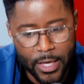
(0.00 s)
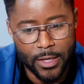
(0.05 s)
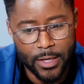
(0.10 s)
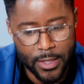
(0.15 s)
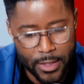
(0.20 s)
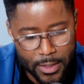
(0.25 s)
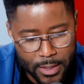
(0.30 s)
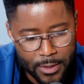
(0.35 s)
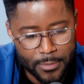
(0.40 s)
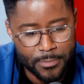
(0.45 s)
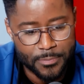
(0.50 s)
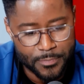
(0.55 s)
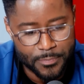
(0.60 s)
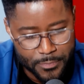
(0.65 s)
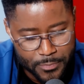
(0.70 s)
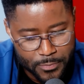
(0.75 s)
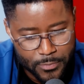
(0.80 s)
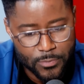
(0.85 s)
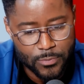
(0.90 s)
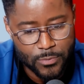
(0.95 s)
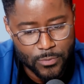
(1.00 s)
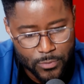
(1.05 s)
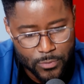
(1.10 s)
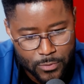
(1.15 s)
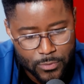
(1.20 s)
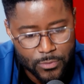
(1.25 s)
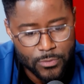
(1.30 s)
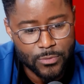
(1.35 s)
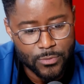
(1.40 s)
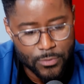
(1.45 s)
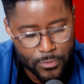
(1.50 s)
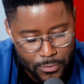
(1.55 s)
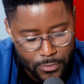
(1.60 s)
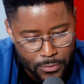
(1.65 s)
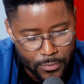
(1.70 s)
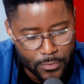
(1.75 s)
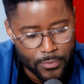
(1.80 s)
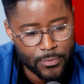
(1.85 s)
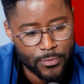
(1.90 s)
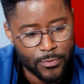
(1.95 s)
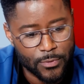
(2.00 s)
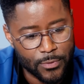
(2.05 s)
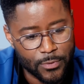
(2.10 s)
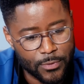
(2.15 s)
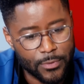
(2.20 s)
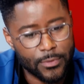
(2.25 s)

Yeah. Moved from a couple places. You had an ACL